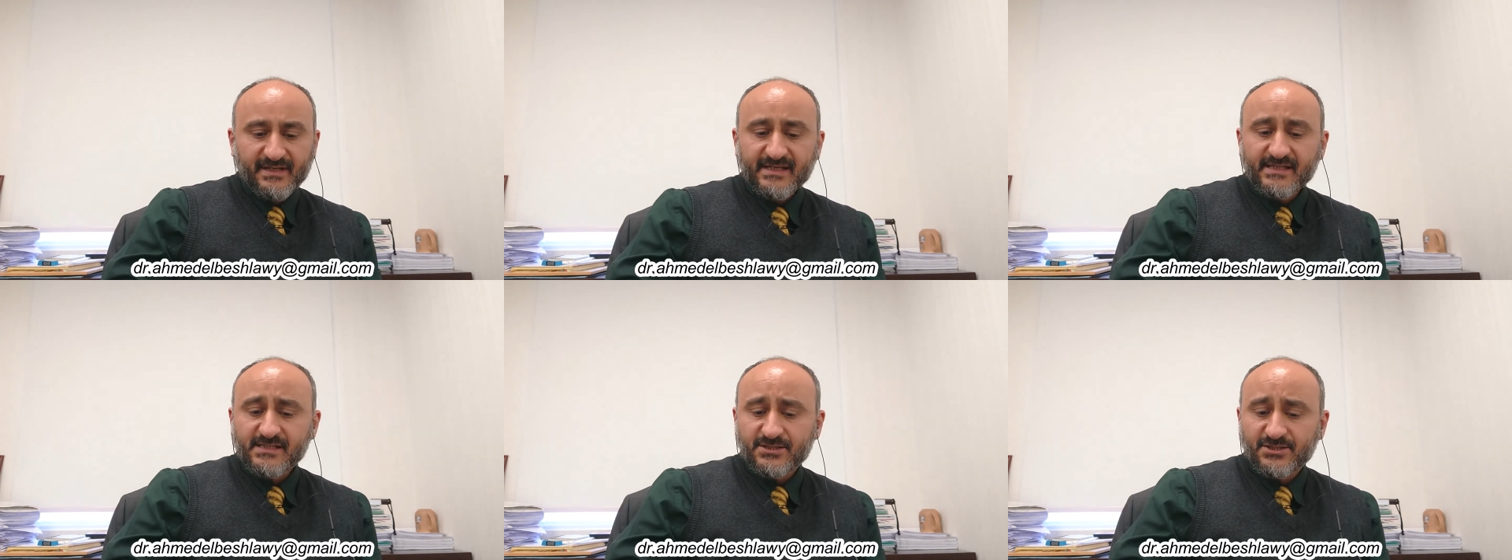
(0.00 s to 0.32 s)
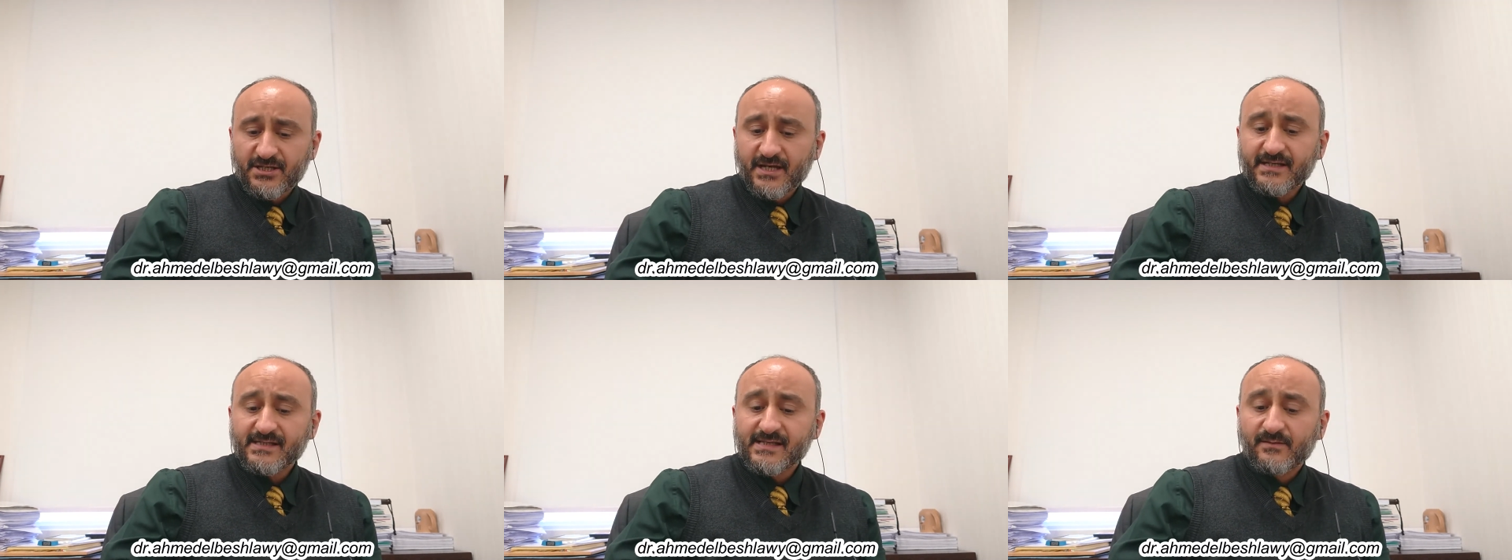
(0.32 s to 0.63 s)

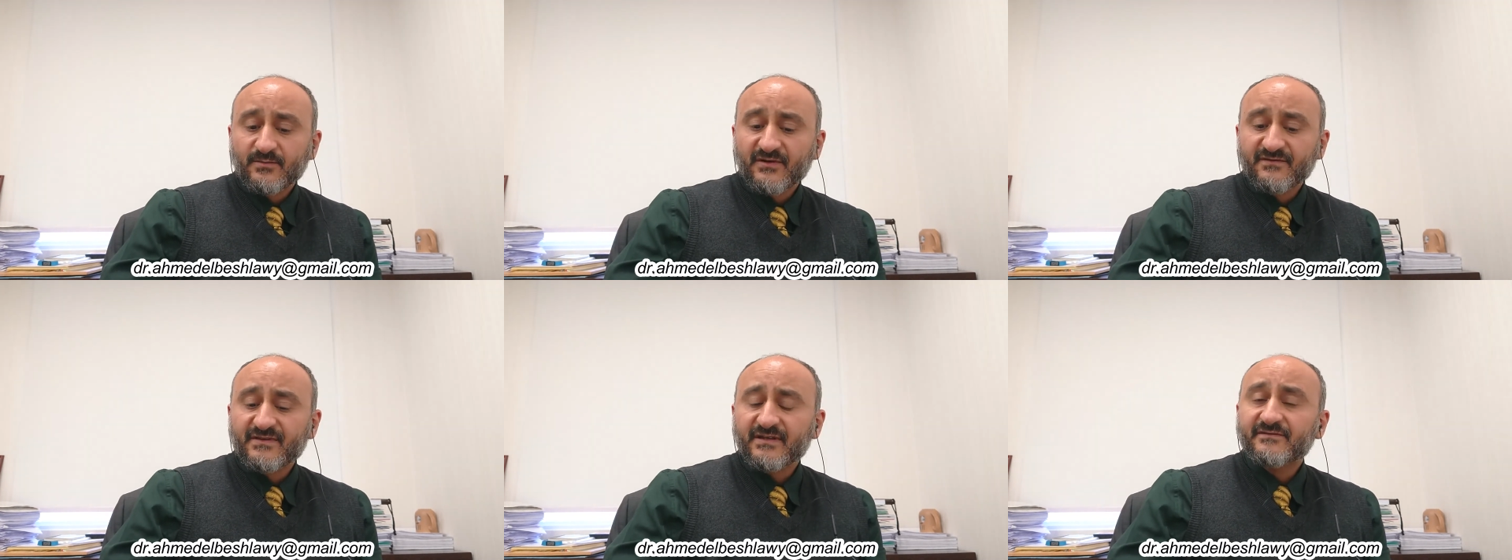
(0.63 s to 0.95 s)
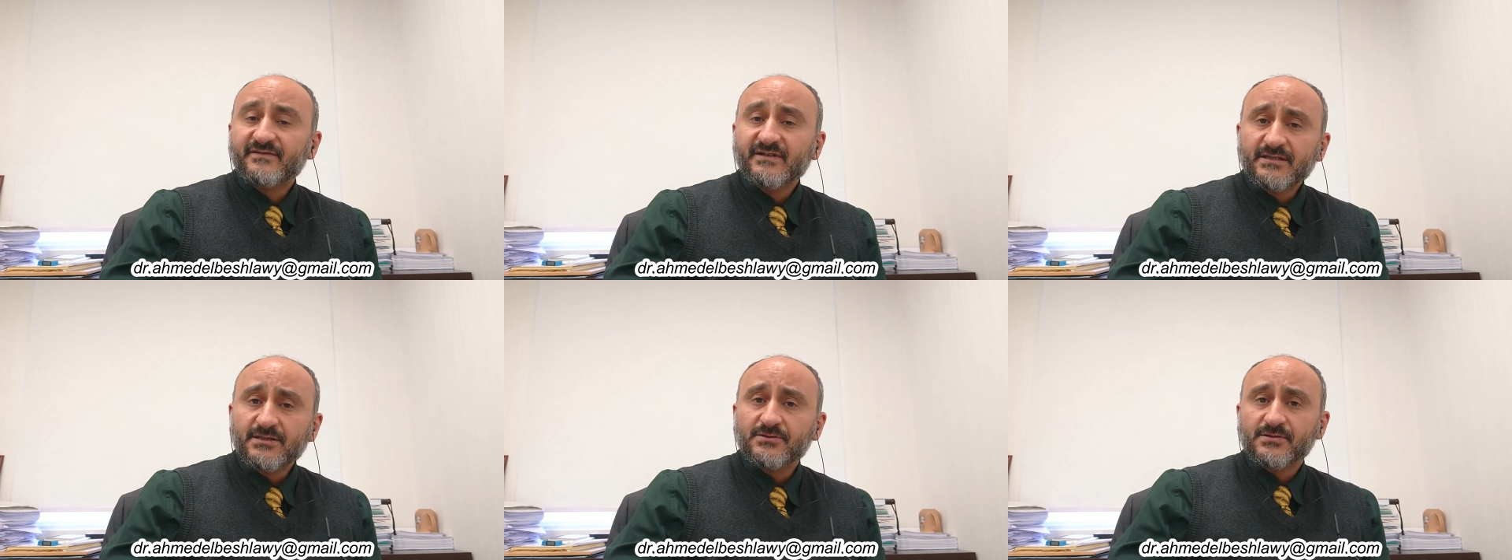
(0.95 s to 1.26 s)
Please check some of
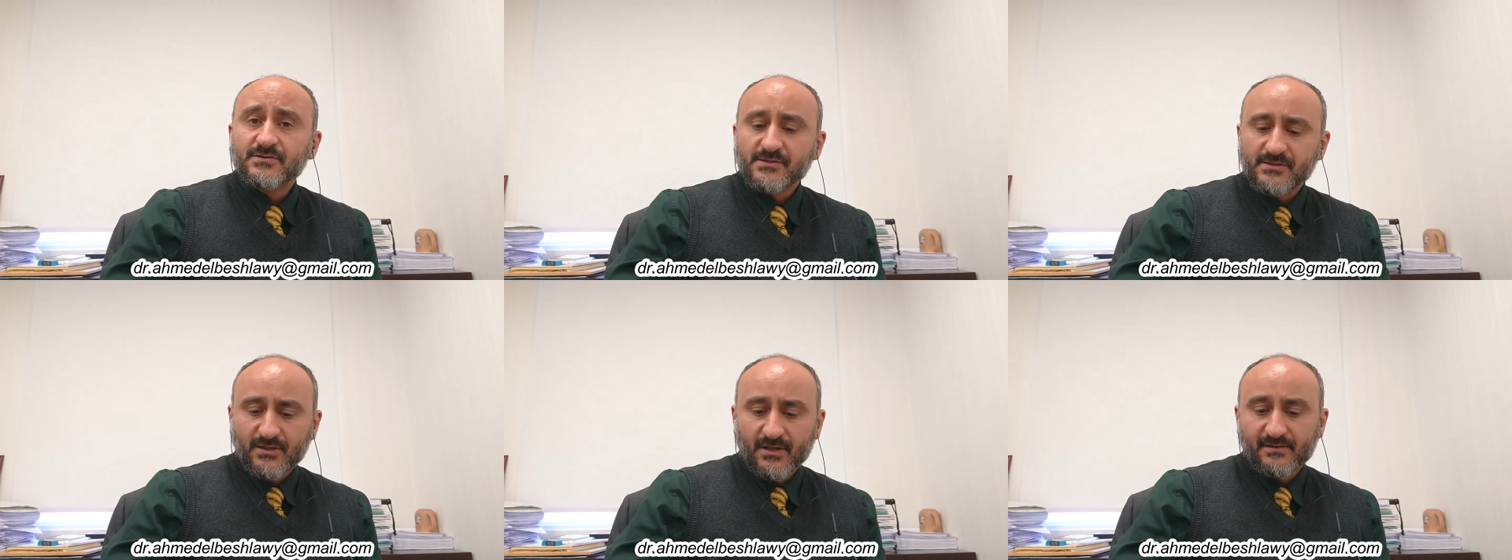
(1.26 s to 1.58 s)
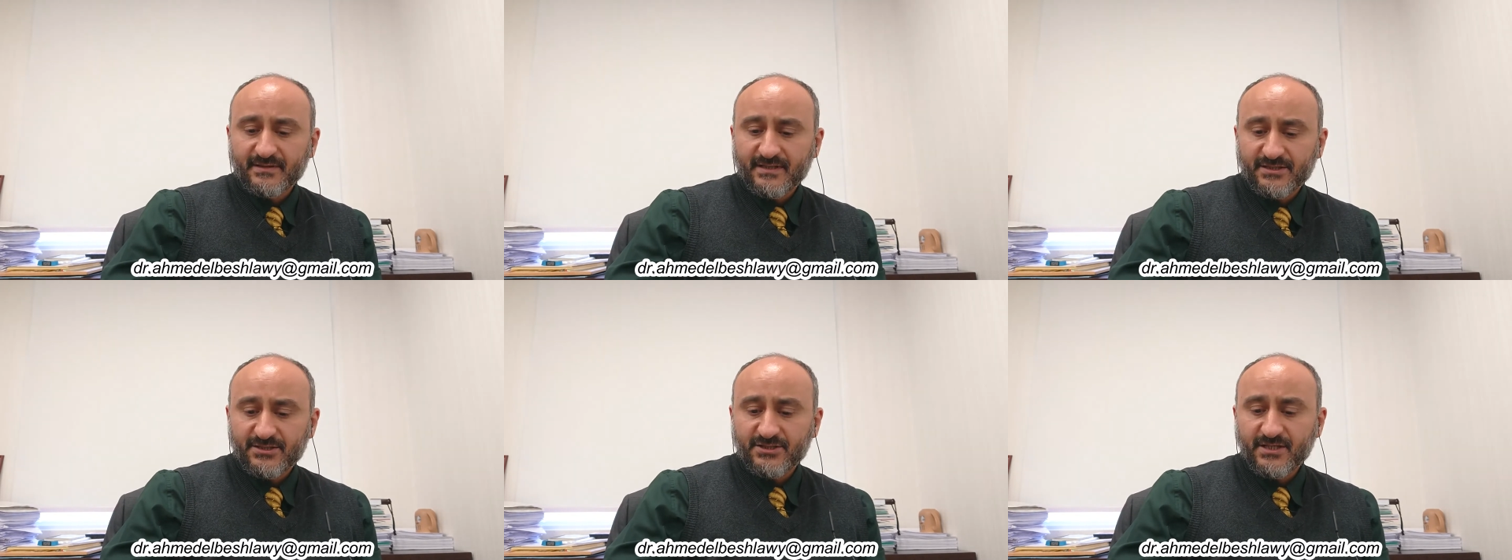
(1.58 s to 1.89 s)
the
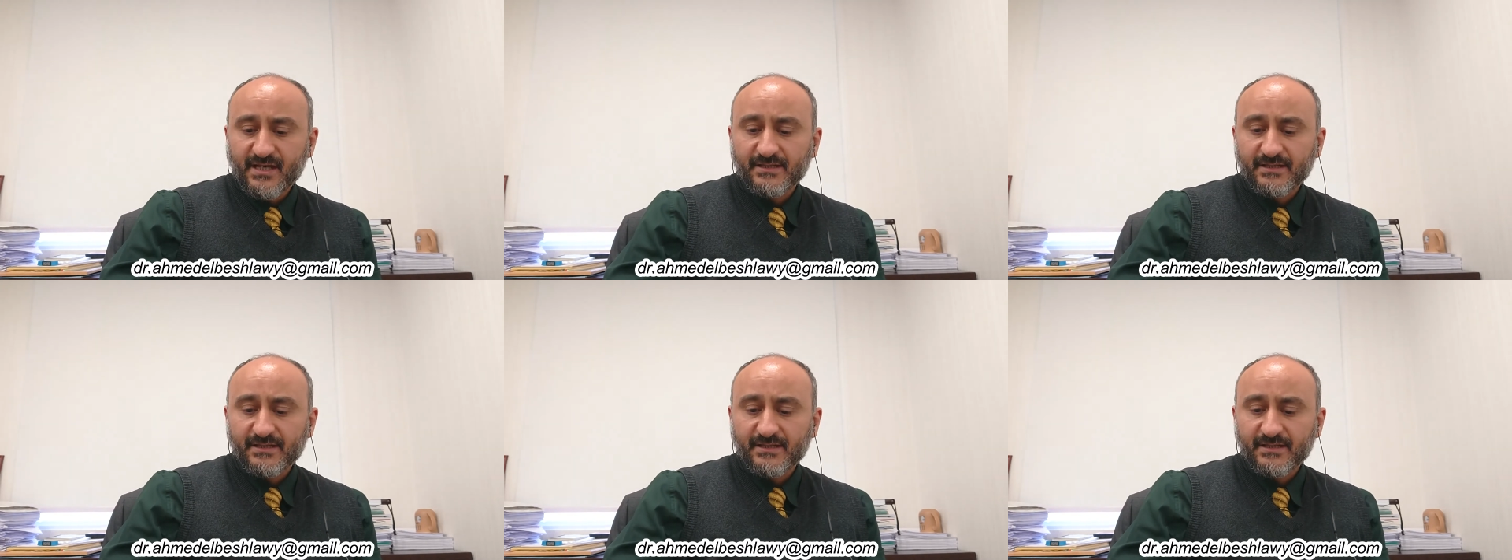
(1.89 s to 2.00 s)
videos on the